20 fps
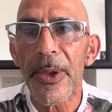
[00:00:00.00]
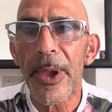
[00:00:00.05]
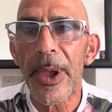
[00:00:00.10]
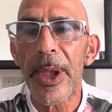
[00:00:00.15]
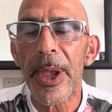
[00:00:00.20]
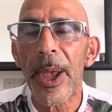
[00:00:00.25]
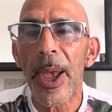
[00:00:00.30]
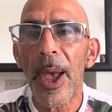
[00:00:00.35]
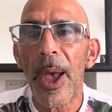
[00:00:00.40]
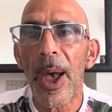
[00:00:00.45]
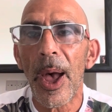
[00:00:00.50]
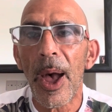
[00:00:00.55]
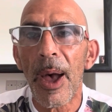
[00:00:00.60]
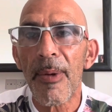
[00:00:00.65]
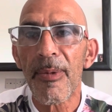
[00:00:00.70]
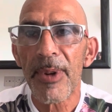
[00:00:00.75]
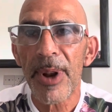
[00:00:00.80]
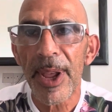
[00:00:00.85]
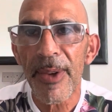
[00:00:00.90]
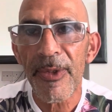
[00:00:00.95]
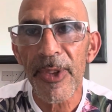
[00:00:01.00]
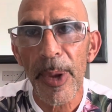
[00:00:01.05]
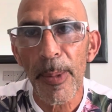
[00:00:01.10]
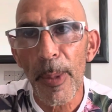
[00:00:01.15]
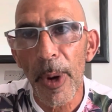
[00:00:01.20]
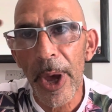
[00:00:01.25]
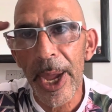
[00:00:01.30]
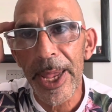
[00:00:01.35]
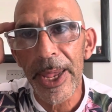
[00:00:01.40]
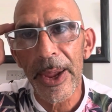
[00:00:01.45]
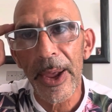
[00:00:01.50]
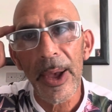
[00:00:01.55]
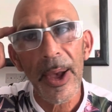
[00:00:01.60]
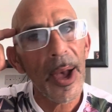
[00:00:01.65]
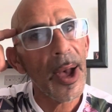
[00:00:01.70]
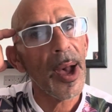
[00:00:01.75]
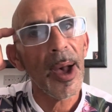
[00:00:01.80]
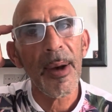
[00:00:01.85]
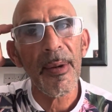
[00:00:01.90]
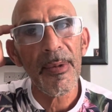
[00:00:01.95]
See, I've left the mind.
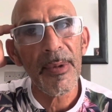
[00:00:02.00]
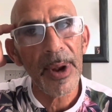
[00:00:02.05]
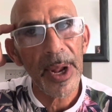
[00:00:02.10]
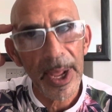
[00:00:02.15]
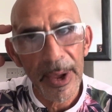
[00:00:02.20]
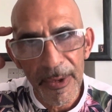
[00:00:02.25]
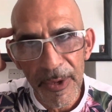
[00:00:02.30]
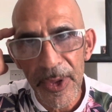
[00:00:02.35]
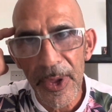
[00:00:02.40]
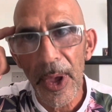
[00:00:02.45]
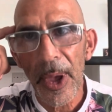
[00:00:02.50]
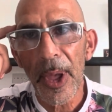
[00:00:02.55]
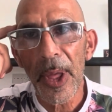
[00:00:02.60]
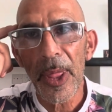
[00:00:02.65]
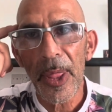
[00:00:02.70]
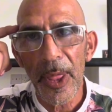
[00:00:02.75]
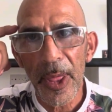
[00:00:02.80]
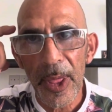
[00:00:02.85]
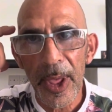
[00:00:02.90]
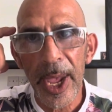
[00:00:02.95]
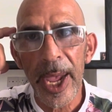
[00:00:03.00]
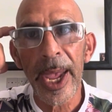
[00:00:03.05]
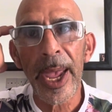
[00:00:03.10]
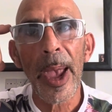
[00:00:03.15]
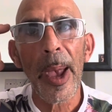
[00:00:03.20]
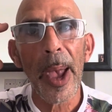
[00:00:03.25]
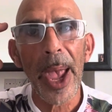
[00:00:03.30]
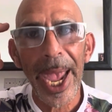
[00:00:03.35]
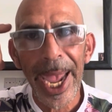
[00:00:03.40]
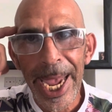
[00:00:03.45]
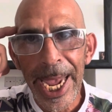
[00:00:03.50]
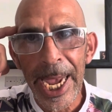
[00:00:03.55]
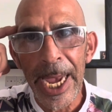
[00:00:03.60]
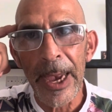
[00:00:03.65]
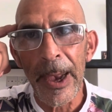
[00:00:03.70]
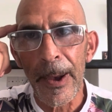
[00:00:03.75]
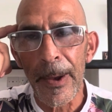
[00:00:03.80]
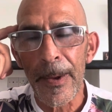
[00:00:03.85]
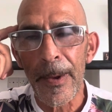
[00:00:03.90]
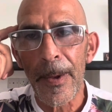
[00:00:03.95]
I've left the
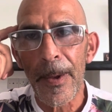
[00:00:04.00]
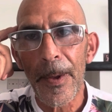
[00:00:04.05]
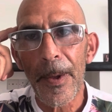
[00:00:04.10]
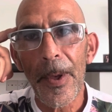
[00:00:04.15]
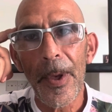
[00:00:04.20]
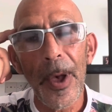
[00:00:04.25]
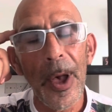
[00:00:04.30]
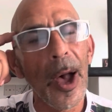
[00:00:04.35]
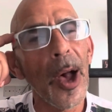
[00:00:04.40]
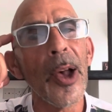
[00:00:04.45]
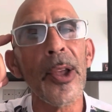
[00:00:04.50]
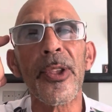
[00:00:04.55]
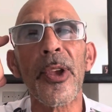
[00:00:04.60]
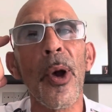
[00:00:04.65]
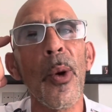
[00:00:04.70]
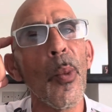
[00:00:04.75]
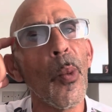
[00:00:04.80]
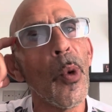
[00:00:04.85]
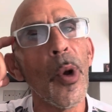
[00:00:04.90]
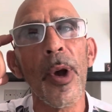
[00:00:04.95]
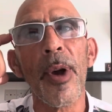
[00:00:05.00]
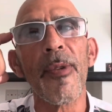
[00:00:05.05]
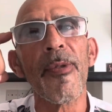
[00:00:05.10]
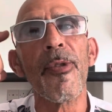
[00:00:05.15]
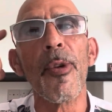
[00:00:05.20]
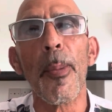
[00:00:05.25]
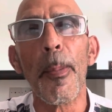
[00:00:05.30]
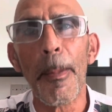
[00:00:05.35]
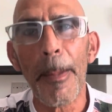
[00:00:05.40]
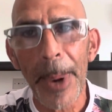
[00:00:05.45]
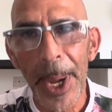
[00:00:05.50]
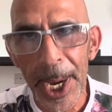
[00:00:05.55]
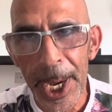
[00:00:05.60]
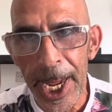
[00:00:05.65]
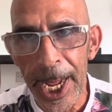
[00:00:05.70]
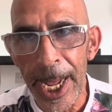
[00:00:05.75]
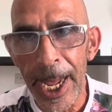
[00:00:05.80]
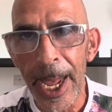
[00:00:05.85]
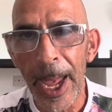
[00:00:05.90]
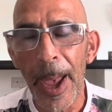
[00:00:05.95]
ego. I don't work for
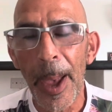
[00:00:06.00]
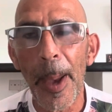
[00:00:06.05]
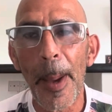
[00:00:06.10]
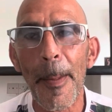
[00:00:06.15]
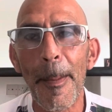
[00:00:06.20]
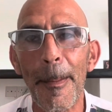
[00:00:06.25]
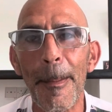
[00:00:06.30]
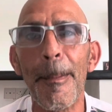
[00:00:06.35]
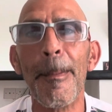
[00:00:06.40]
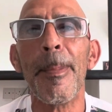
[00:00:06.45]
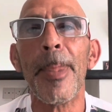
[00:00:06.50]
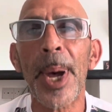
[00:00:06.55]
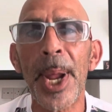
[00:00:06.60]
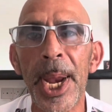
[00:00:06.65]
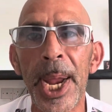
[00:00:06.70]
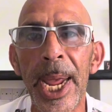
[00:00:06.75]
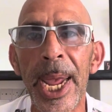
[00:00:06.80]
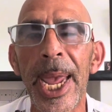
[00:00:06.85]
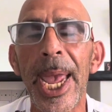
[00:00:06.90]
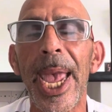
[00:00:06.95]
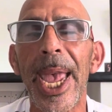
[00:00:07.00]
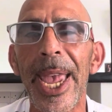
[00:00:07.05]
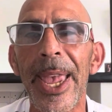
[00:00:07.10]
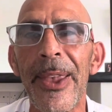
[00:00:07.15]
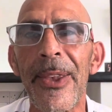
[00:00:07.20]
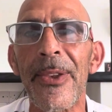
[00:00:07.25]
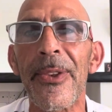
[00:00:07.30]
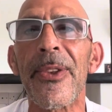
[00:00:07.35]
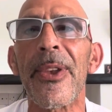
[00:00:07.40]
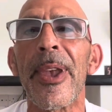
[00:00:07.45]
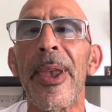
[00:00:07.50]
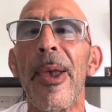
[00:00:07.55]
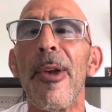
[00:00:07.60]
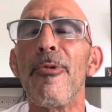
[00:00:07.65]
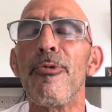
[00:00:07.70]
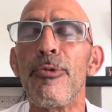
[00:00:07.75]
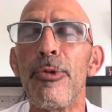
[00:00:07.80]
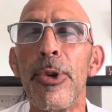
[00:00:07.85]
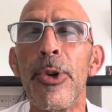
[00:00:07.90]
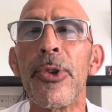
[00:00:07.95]
money. Money is the
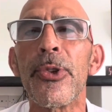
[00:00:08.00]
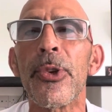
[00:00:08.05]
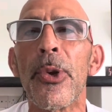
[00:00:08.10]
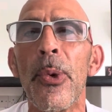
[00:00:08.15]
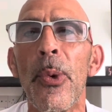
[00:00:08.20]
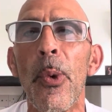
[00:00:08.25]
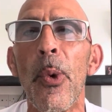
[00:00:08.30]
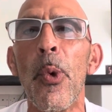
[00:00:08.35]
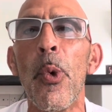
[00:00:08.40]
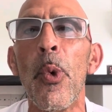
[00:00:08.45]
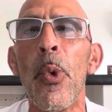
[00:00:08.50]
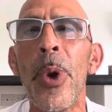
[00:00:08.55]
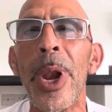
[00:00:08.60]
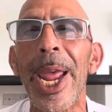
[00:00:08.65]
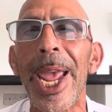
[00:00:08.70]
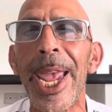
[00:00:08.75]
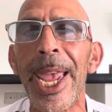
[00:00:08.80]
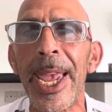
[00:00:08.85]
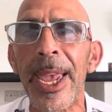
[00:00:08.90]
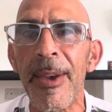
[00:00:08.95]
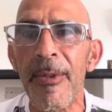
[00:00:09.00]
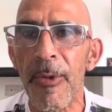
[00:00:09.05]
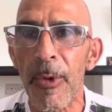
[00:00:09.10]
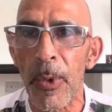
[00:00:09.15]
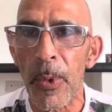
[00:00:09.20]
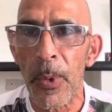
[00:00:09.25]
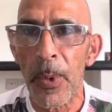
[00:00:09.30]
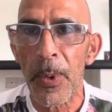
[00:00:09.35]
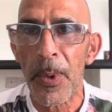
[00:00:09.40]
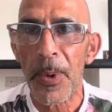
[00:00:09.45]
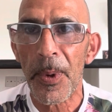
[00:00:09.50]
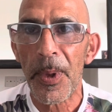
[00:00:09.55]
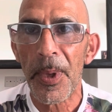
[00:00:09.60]
root to all evil.